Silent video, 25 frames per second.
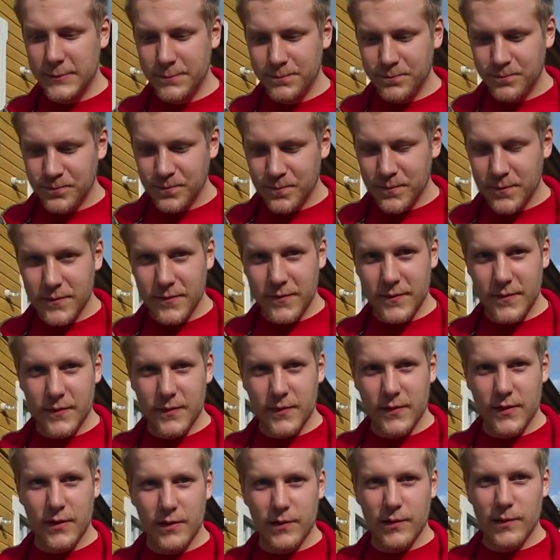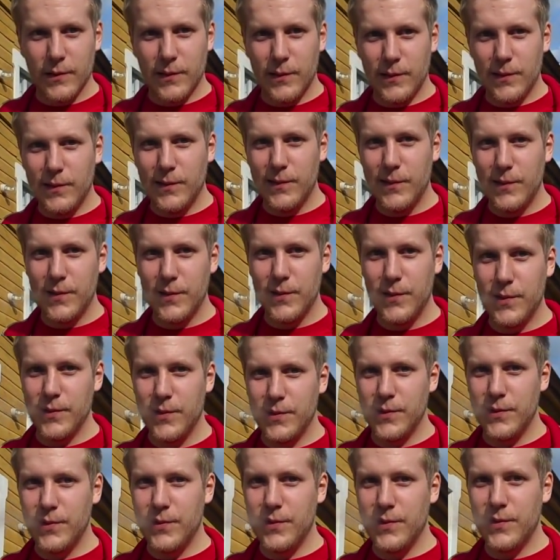And so the game of
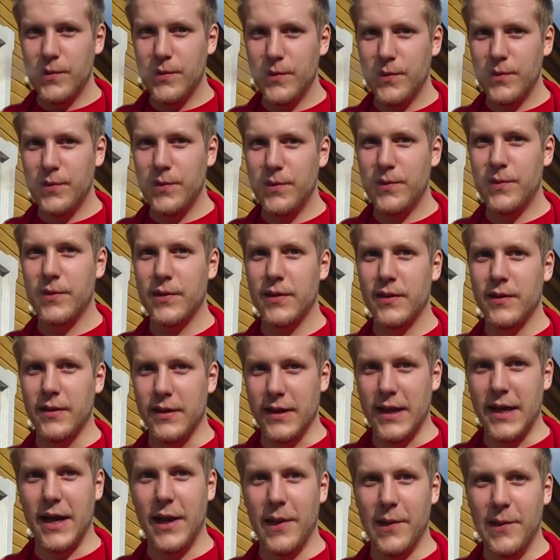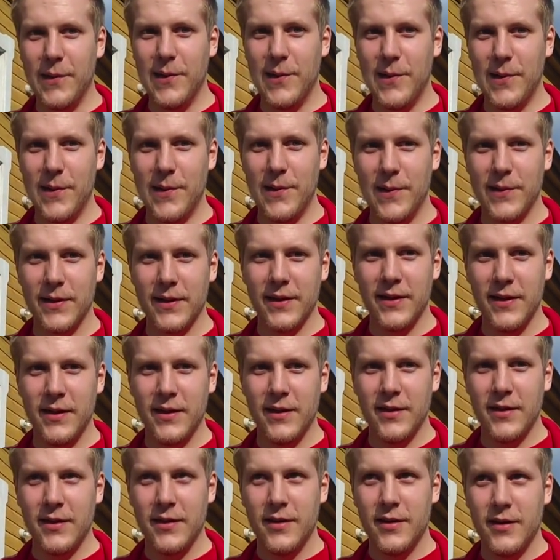Kaisa was invented
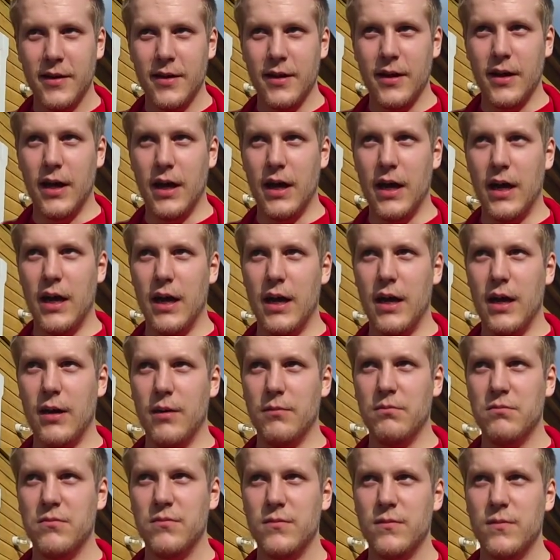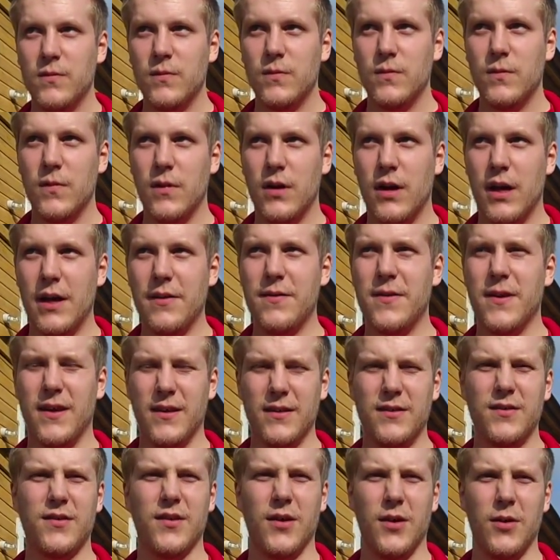here? I
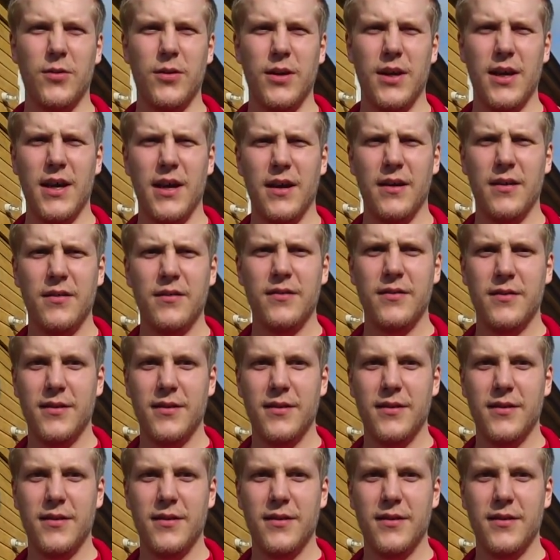think so, yeah.